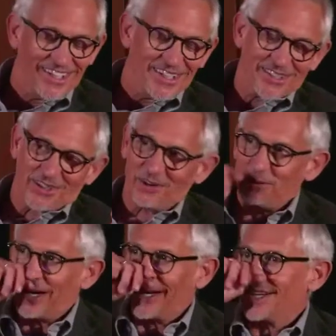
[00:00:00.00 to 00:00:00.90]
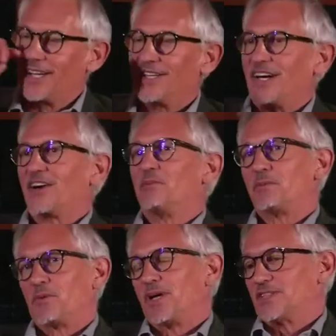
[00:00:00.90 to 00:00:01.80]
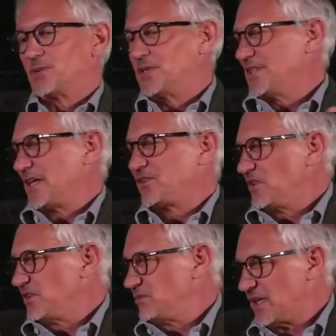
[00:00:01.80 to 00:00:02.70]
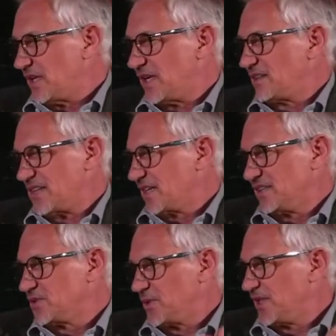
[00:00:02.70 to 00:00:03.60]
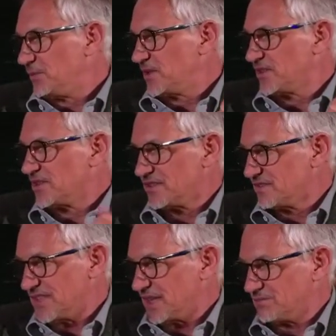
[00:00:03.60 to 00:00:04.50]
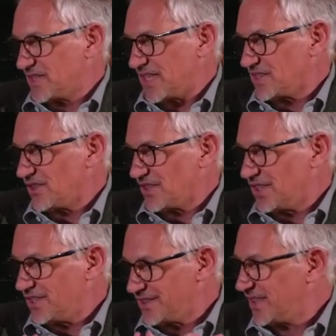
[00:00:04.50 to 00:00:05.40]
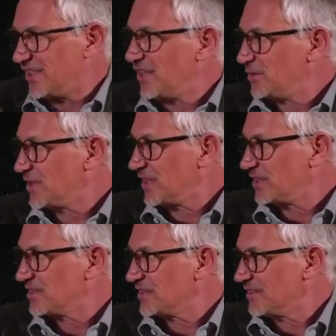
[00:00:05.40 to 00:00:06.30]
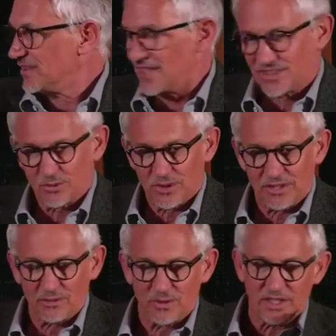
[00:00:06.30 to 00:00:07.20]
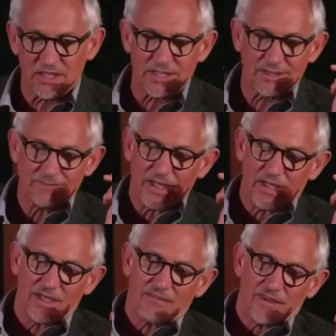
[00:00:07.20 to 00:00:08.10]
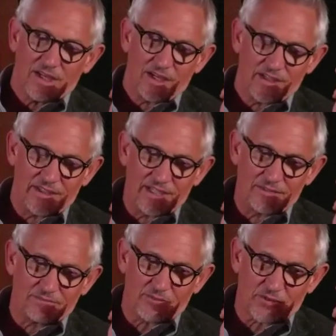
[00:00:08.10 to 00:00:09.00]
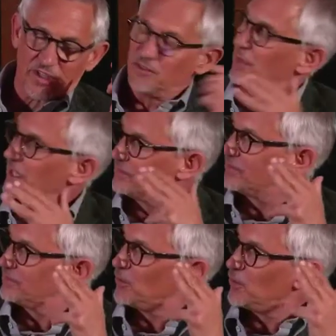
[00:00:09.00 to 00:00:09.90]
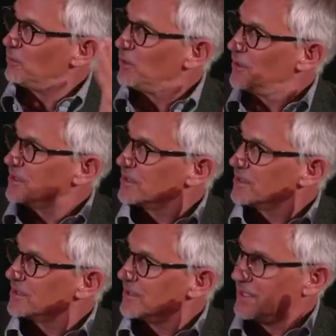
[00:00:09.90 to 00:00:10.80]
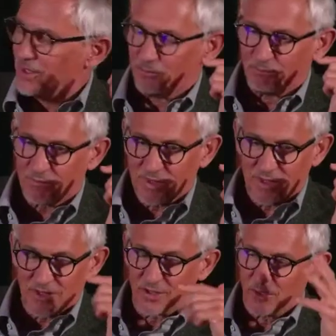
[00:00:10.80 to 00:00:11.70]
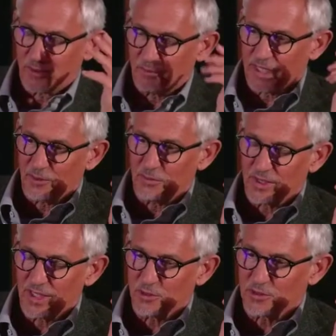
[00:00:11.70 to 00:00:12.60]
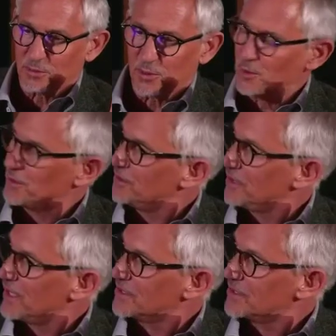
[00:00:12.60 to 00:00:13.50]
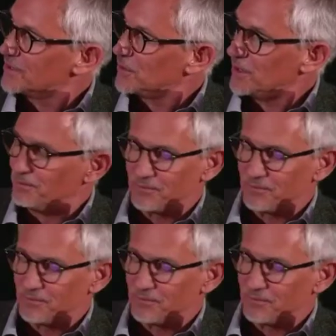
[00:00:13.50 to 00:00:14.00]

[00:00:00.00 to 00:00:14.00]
So I remember when I tweeted it, I thought that, well, I can tweet that because there's categorically zero chance that Leicester will ever win the league. And then three of my four boys... grown up now, but they all support Leicester as well.